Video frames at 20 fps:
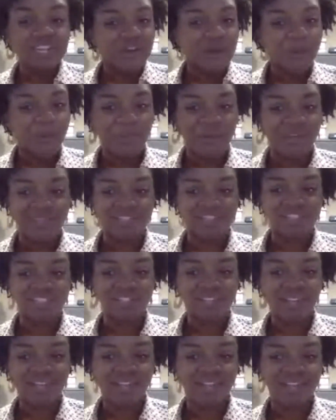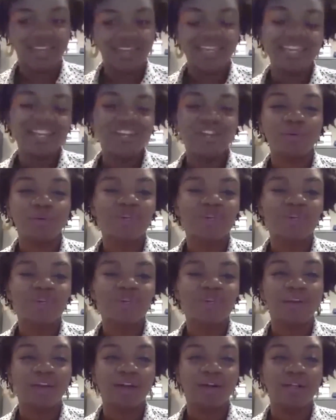he didn't know much, and he didn't
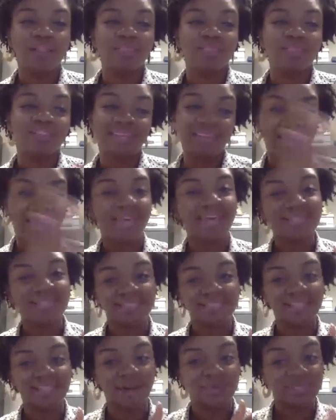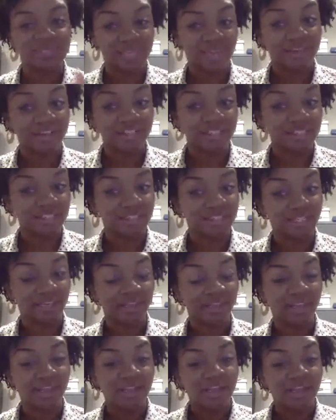know much about the case that was
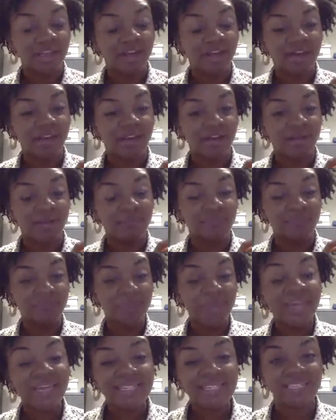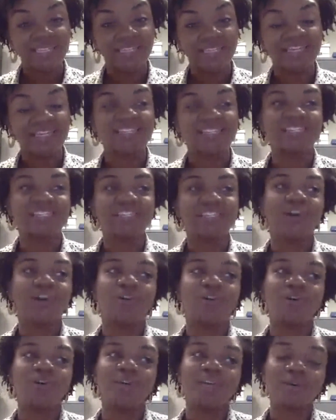actually pending. And
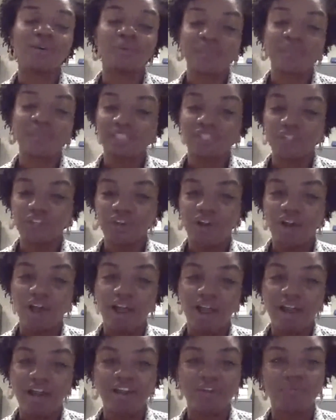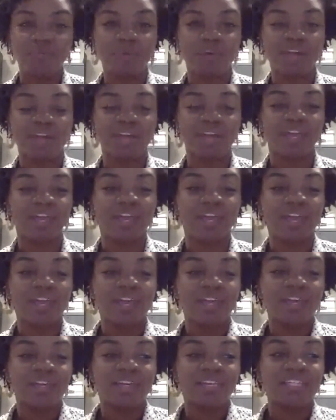so it was a little hard, but
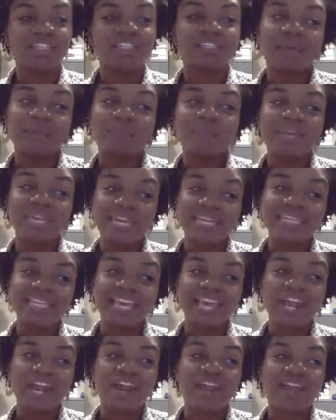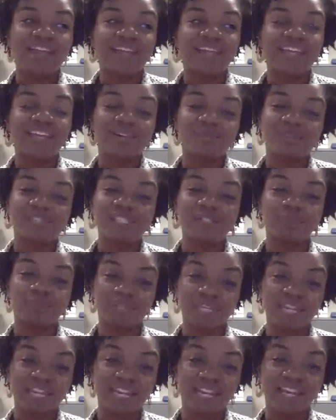just being there and him
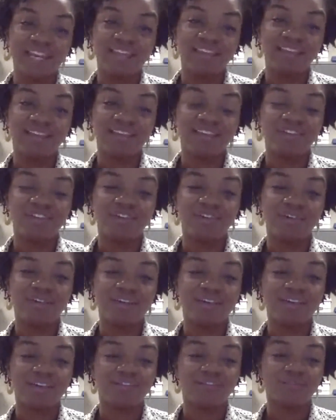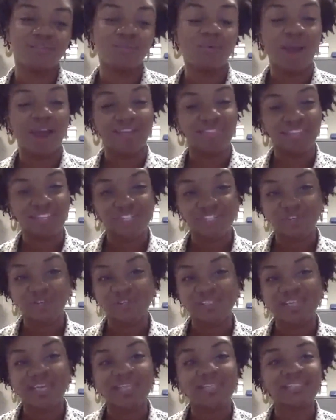explaining, you know, kind of why they
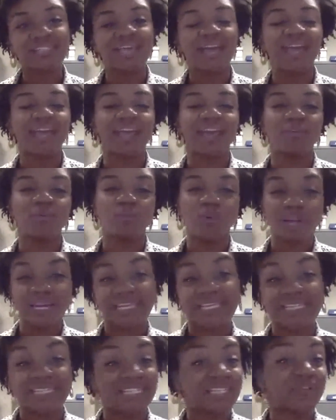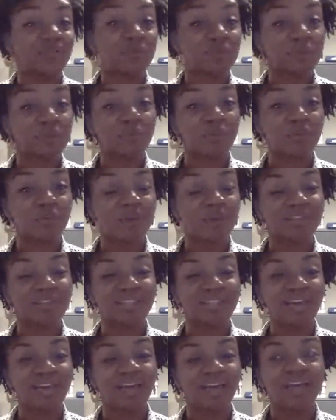chose that site and what he did remember about
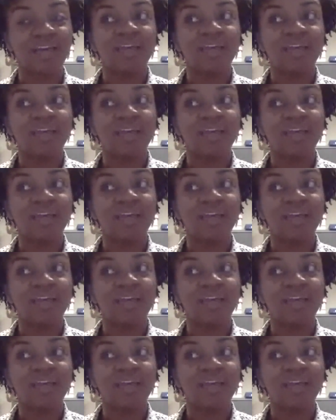that,